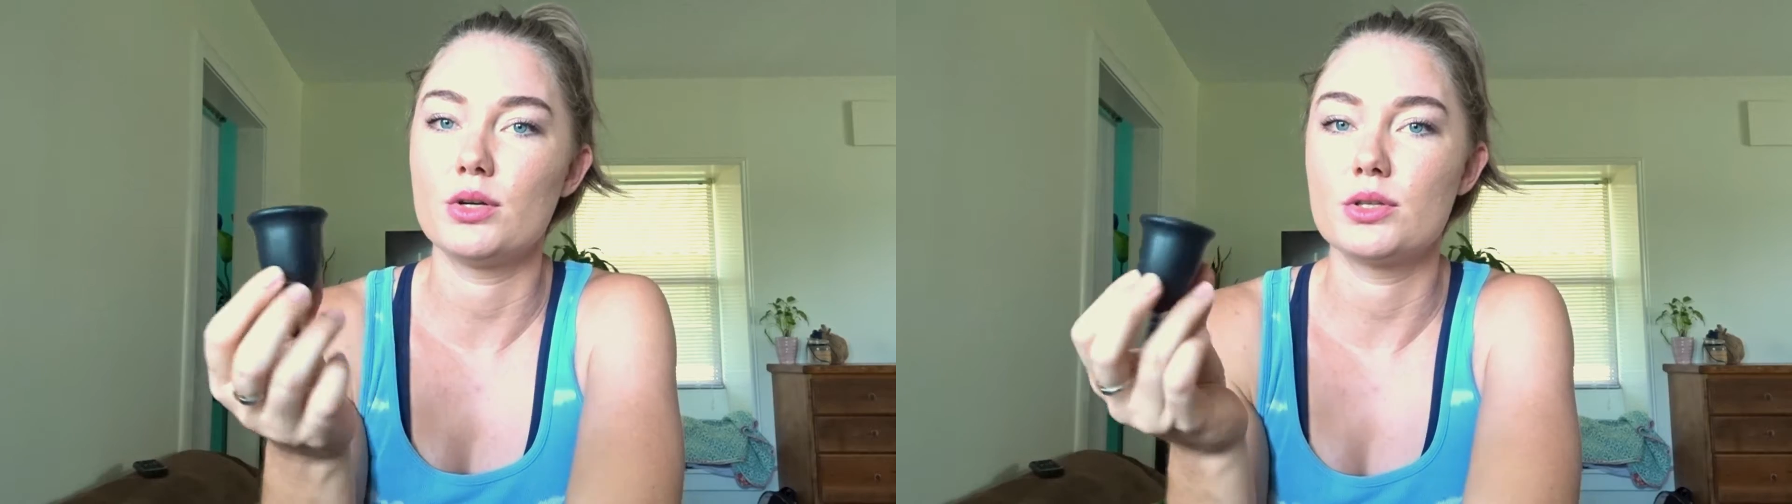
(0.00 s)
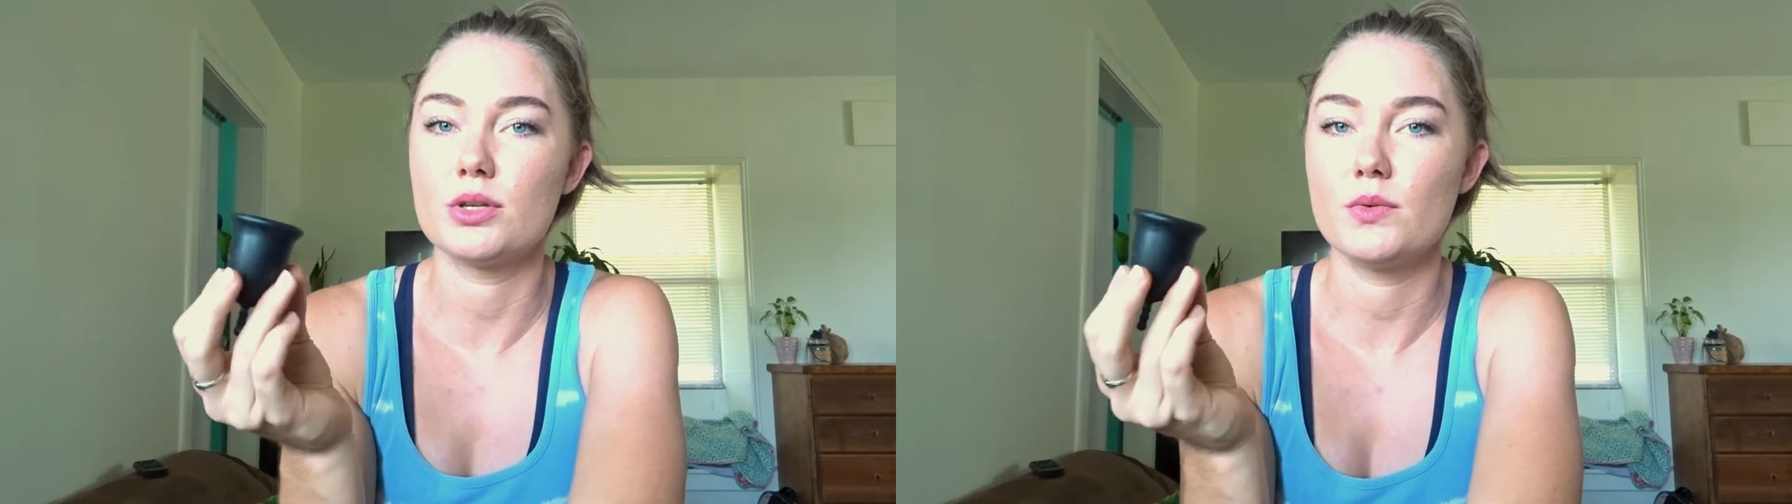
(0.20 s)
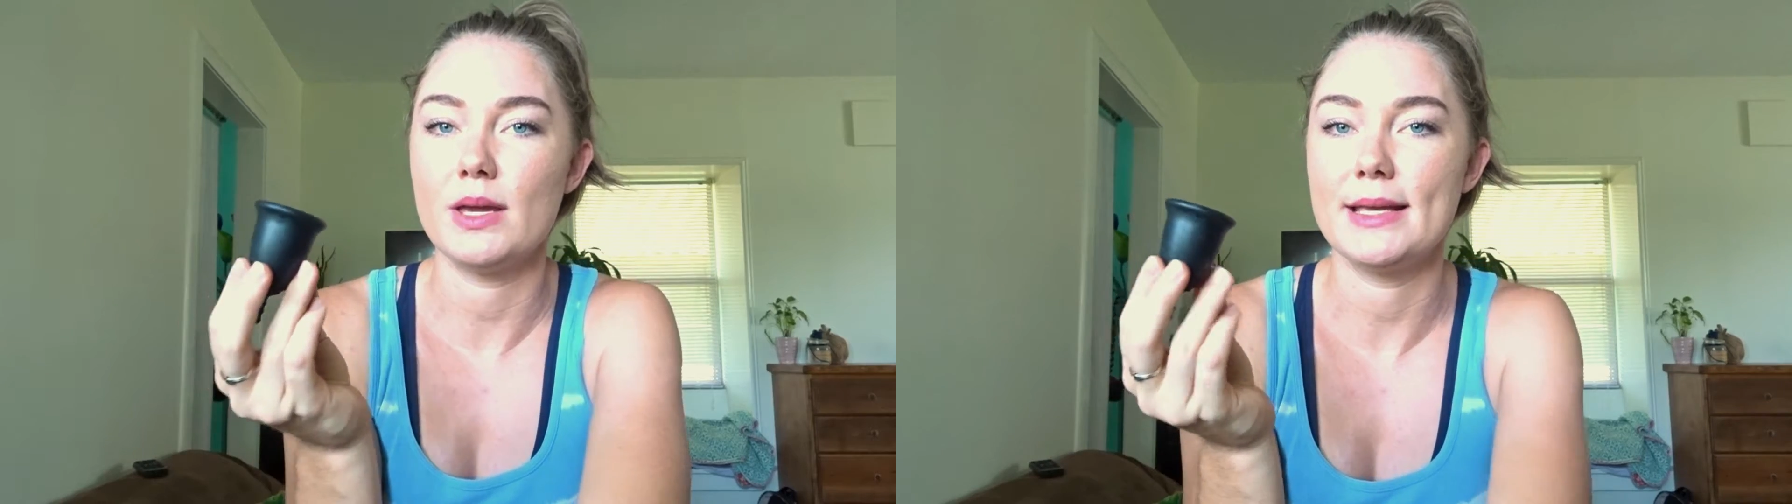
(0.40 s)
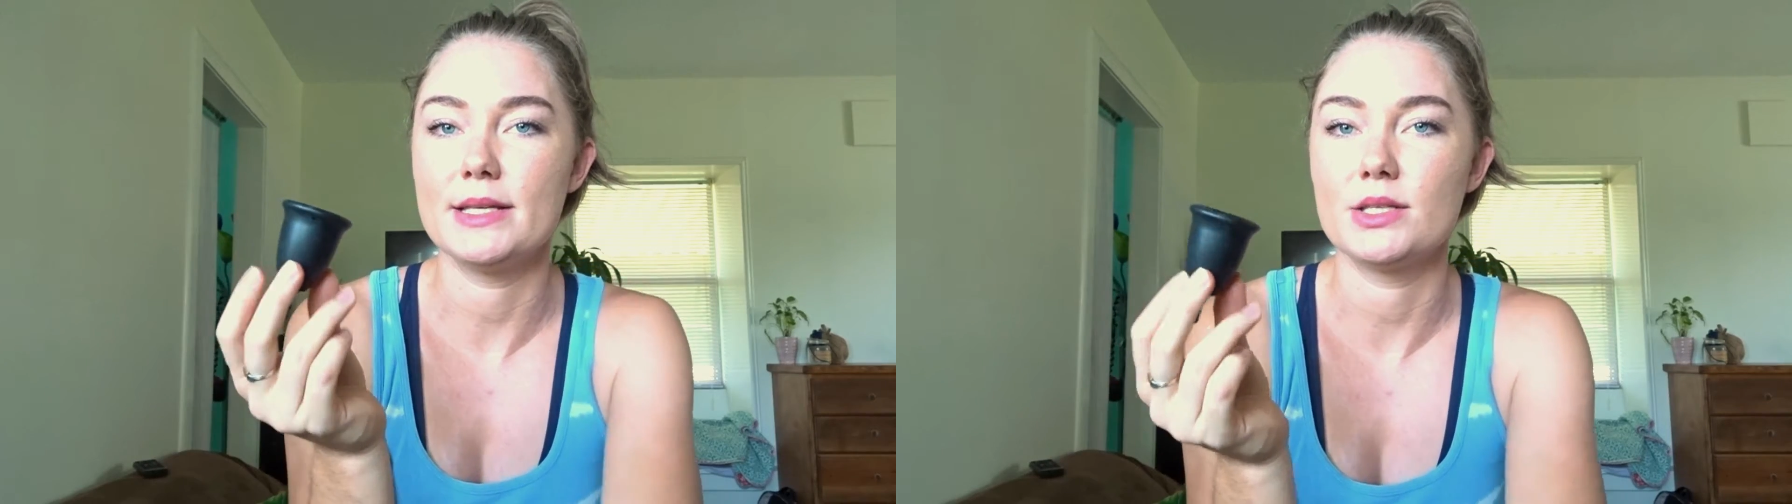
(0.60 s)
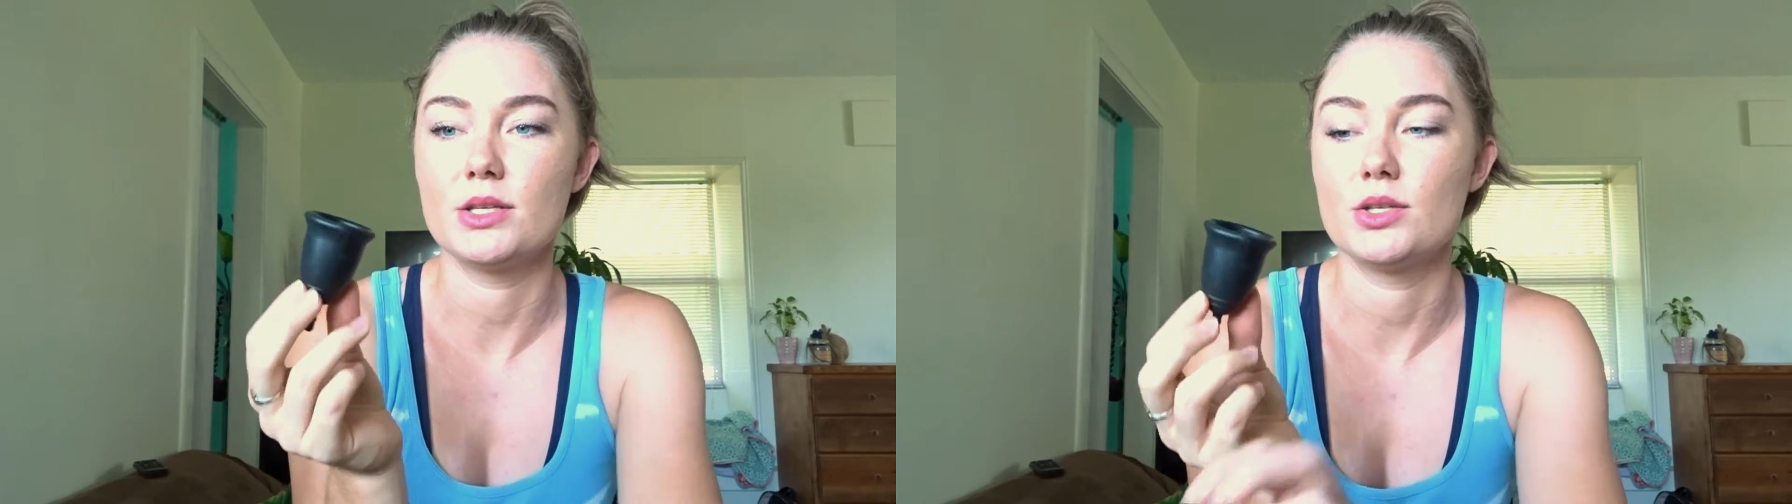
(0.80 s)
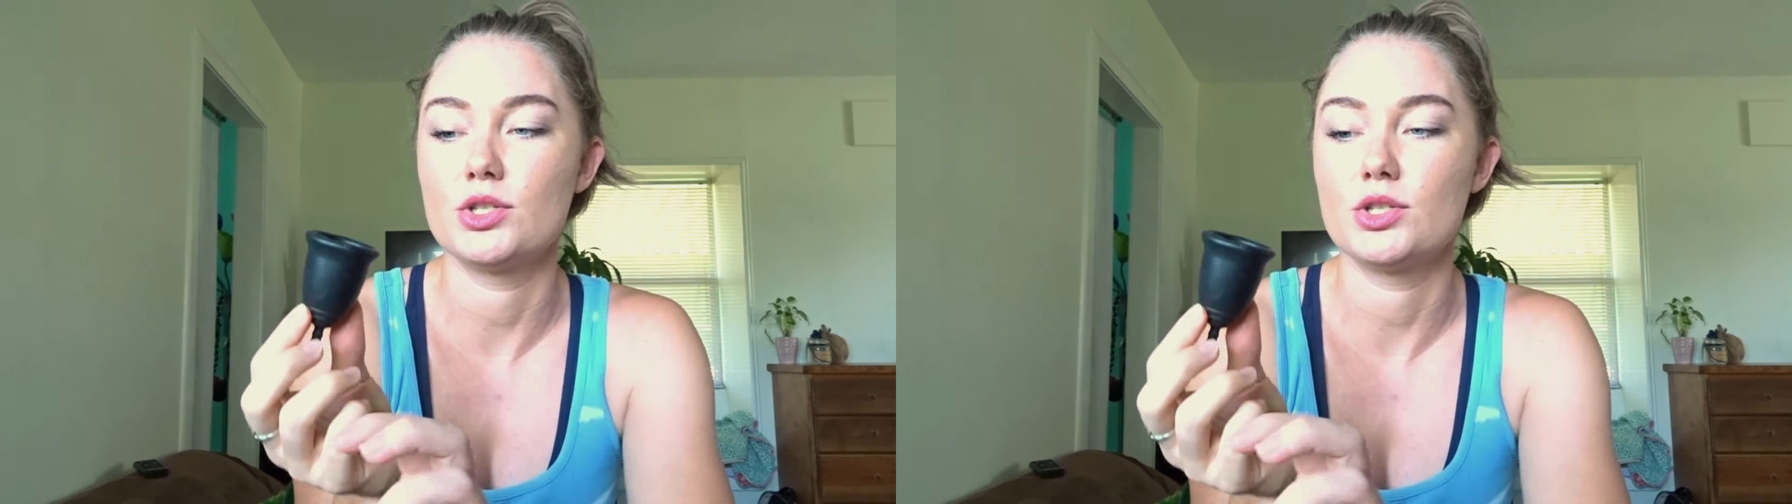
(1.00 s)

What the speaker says: also is